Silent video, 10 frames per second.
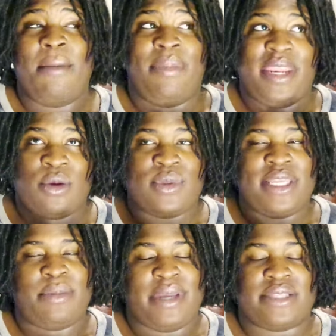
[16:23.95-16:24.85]
But it
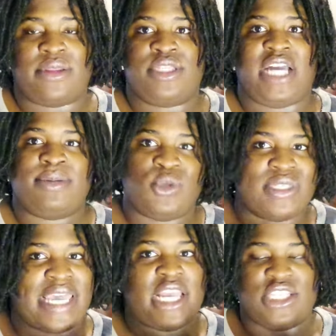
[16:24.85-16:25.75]
really depends on the job. So
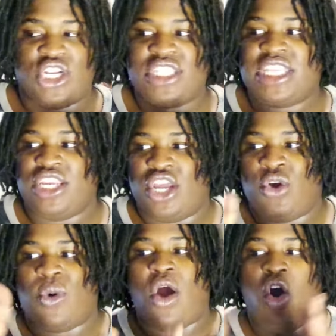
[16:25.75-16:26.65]
it's like, it's good that you
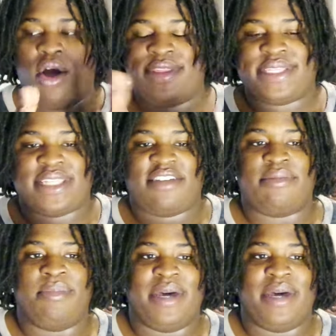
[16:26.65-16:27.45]
know all this stuff,